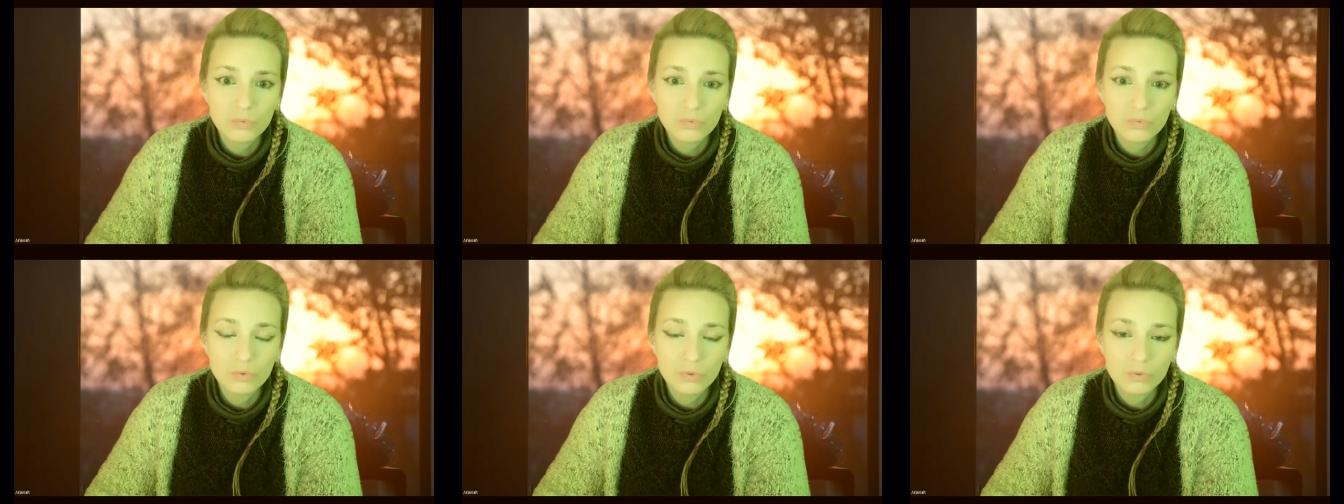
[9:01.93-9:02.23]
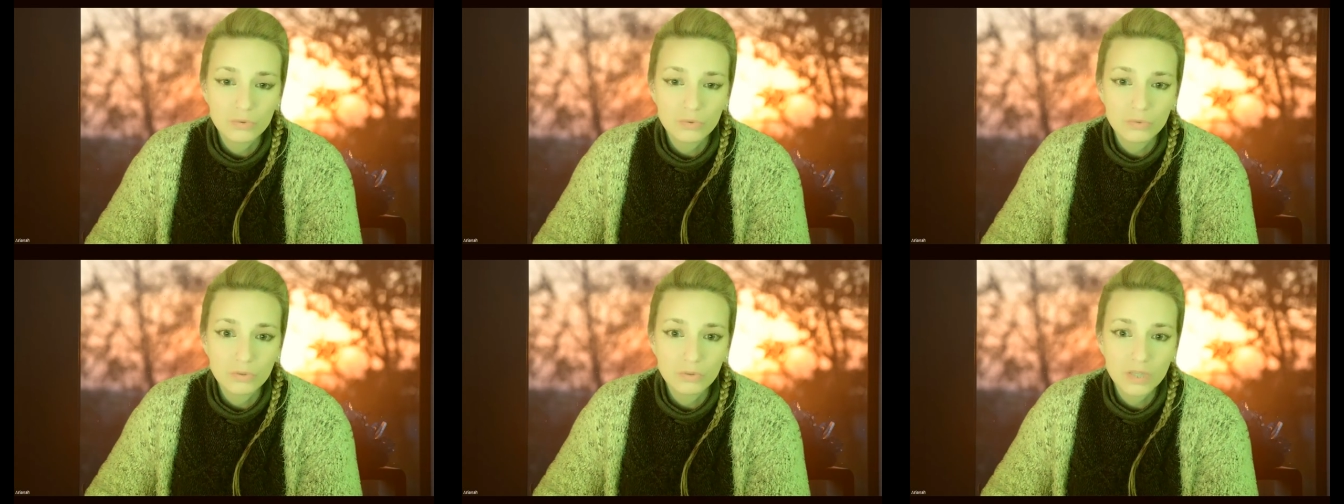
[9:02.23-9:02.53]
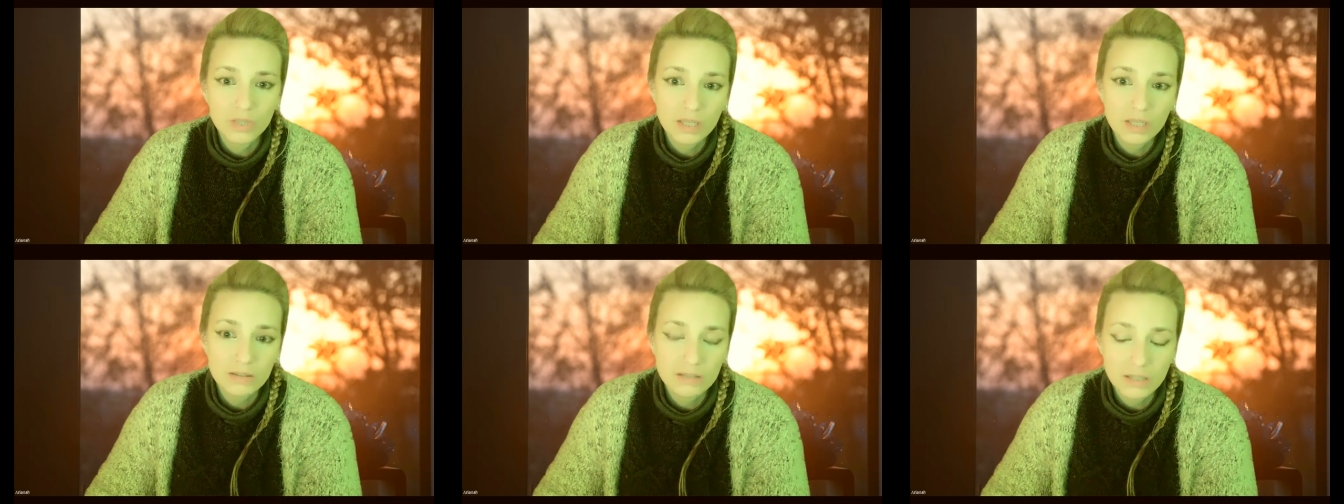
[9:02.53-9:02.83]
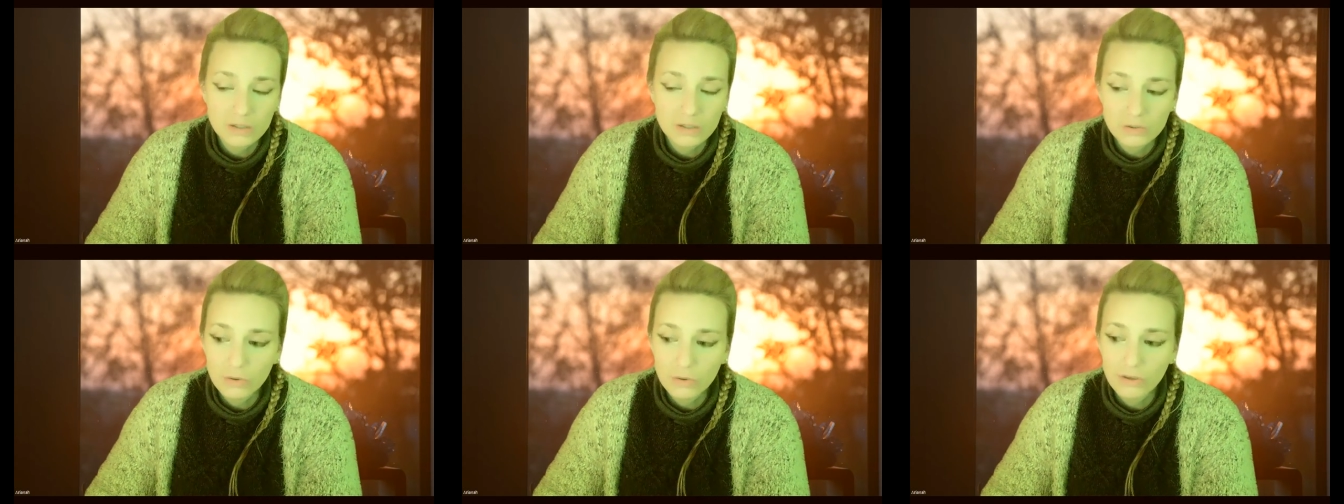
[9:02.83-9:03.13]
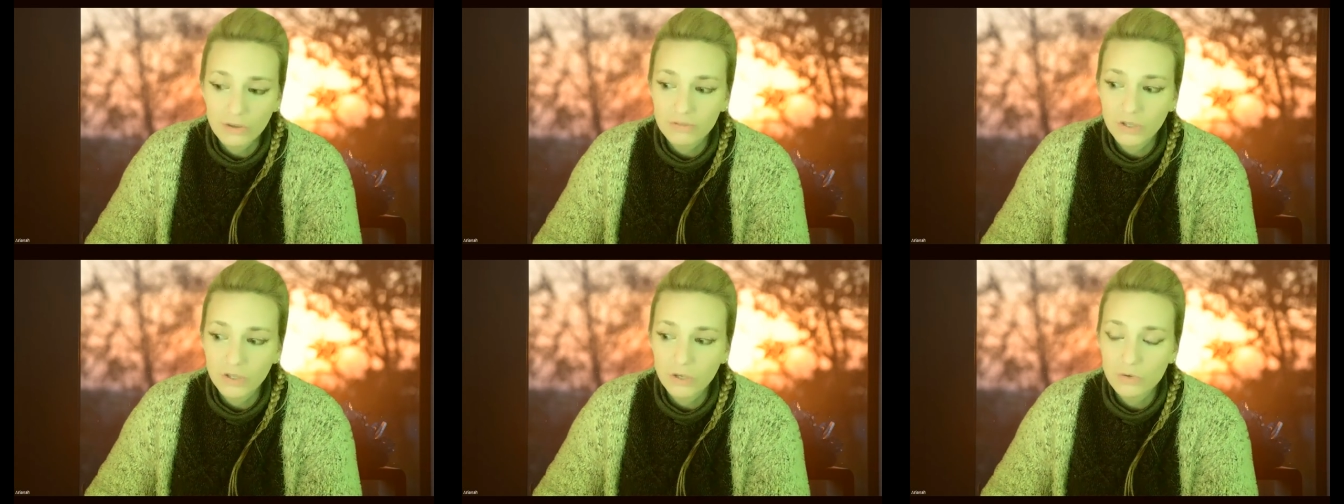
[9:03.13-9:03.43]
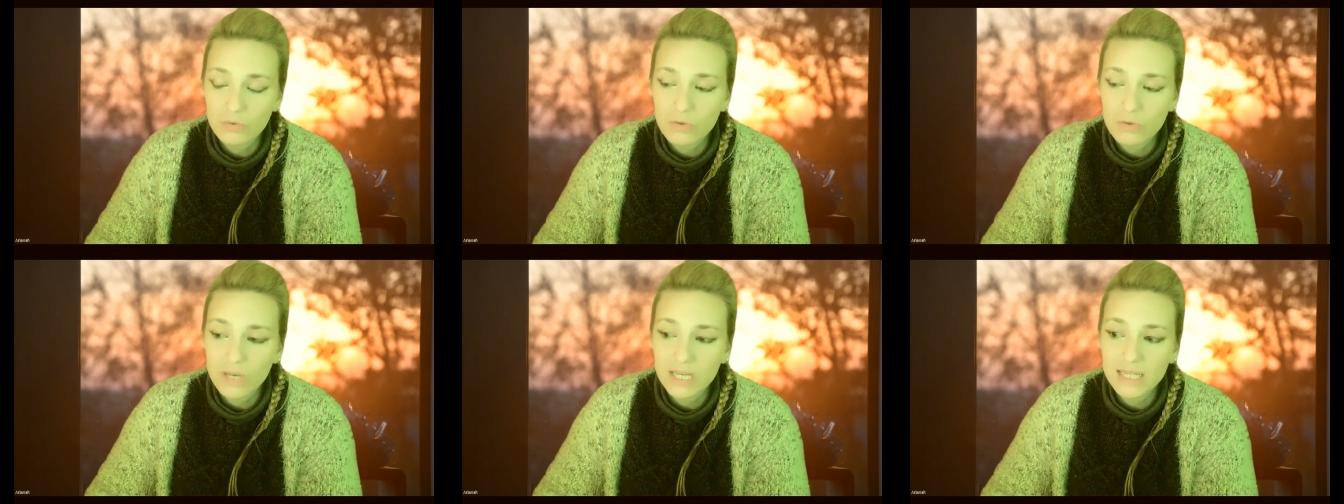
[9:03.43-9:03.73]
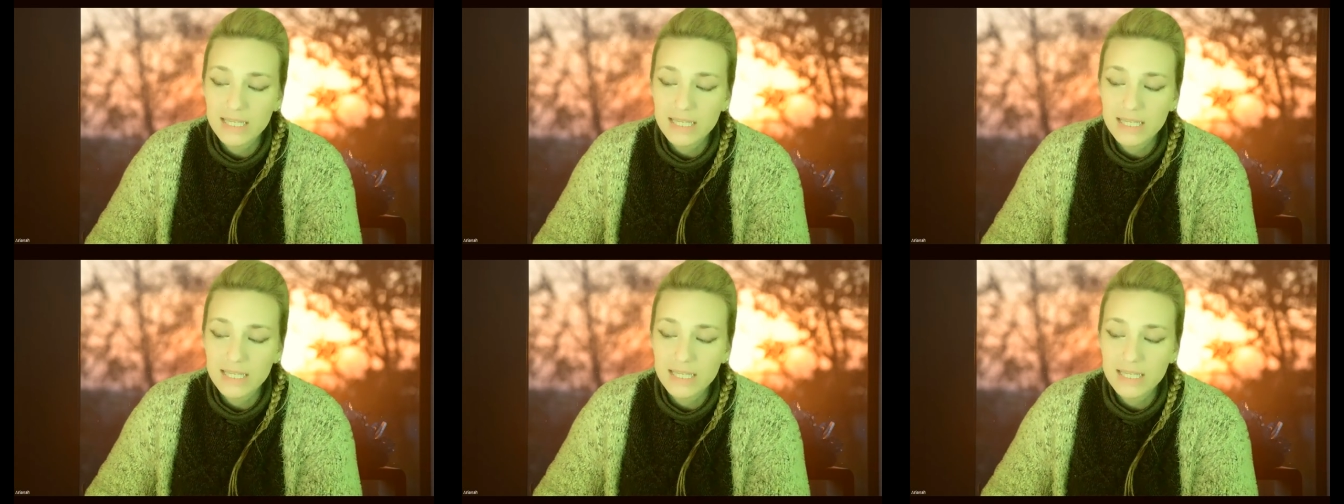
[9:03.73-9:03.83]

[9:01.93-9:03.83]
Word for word: you know things that you have not really